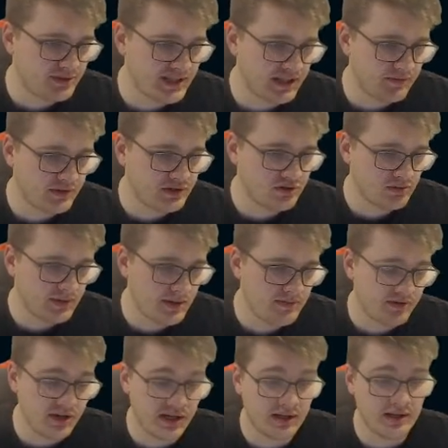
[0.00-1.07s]
protect virtual
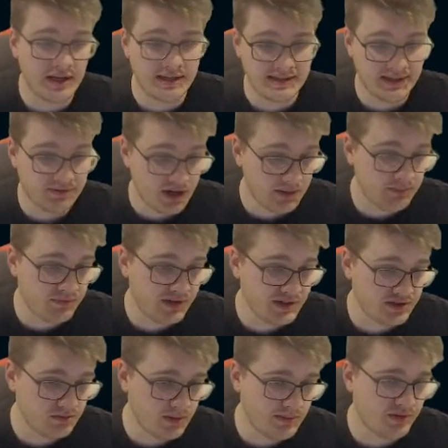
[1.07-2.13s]
memory, NT write
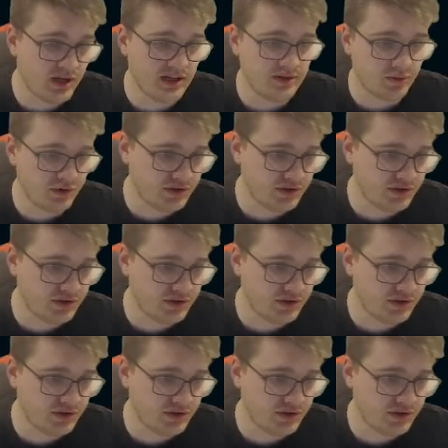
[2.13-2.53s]
virtual memory, in